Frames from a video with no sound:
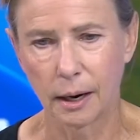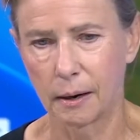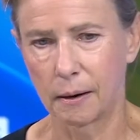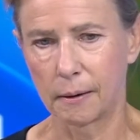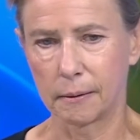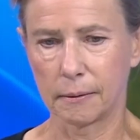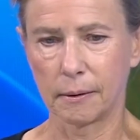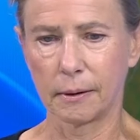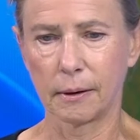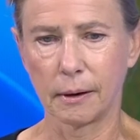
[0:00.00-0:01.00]

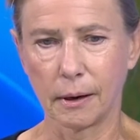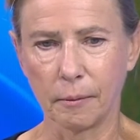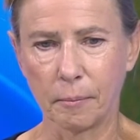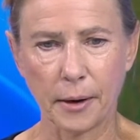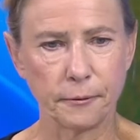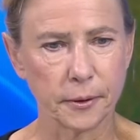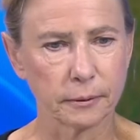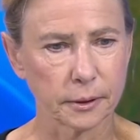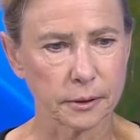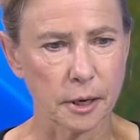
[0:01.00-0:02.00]
My
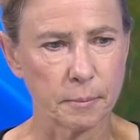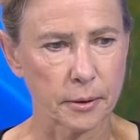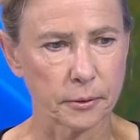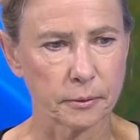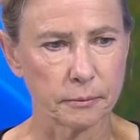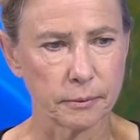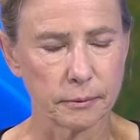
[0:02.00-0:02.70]
feelings about the